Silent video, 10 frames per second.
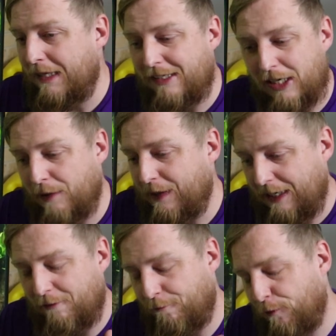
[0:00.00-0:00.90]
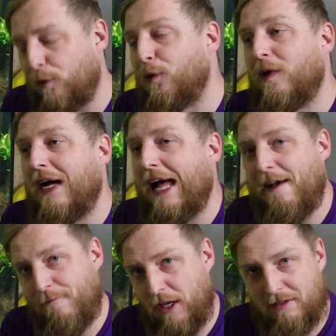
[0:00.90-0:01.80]
been going
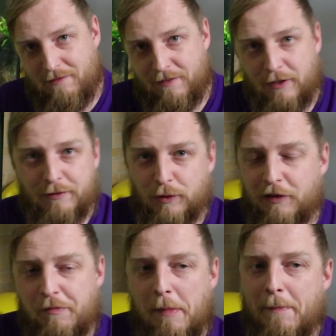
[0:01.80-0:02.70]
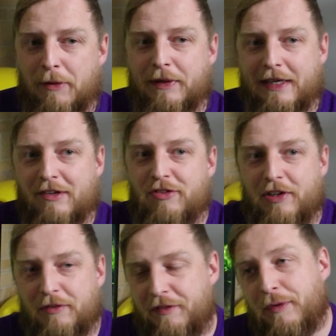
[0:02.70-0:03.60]
forever. FLUVAL have been building
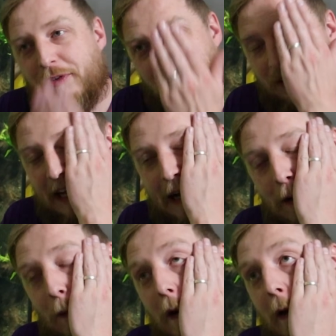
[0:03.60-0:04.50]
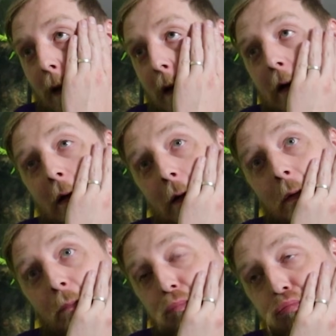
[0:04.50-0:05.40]
external filters now
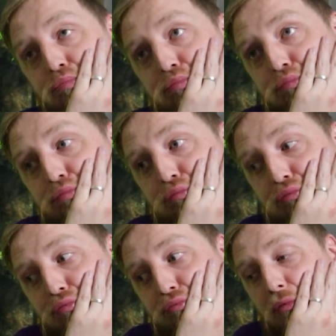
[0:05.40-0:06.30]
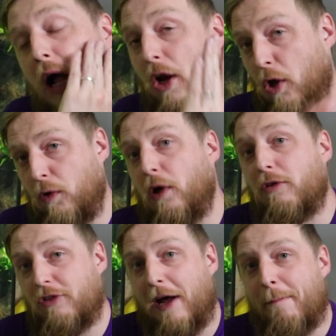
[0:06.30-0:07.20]
a long,
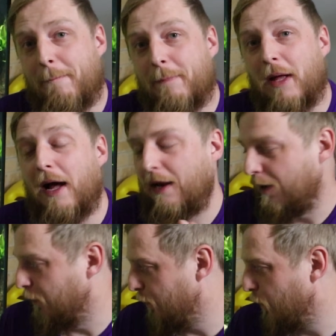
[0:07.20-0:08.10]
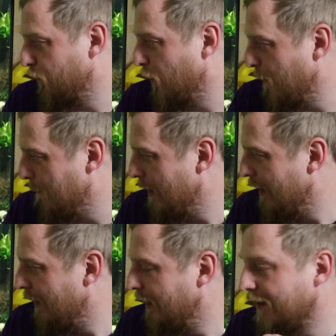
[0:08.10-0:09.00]
long time. A long, long time.
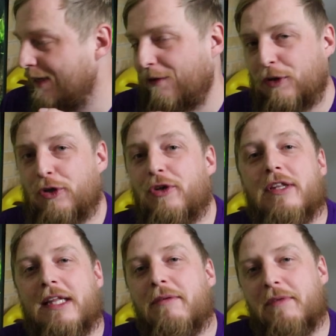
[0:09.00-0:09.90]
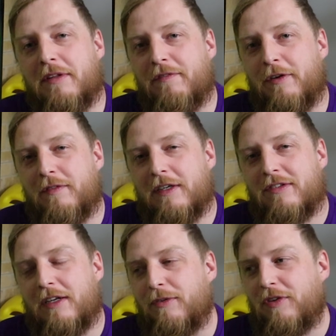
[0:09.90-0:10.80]
Now, the good thing with the FLUVAL
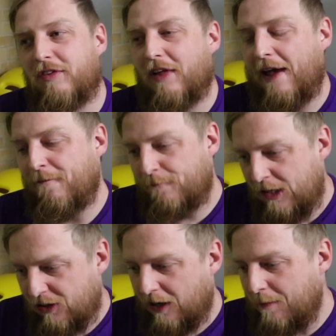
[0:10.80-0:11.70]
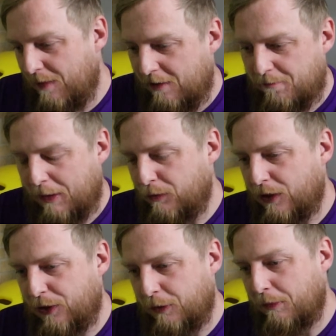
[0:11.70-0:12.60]
externals is every time they've built
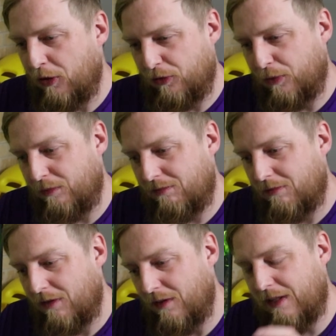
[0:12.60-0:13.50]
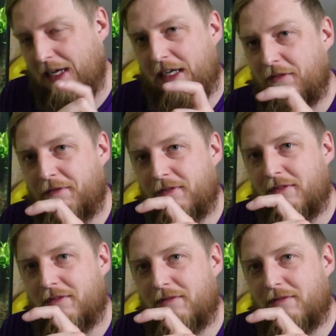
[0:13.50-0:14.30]
a new model, they've